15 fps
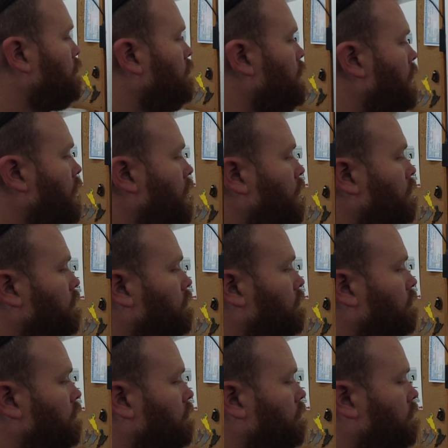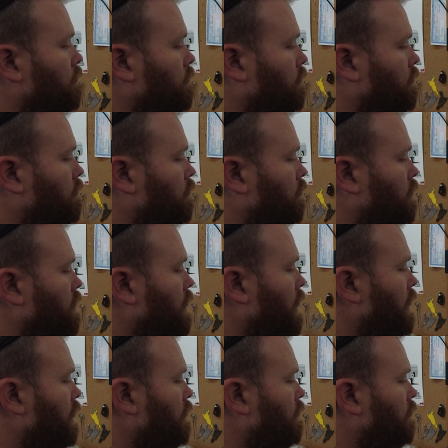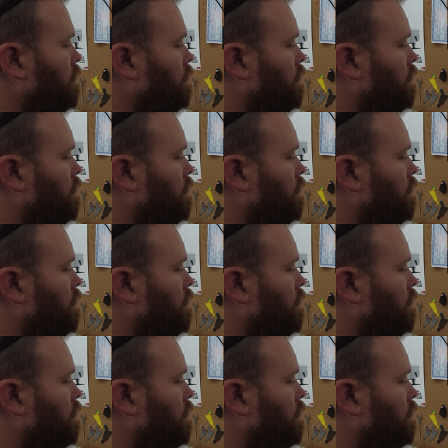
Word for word: They create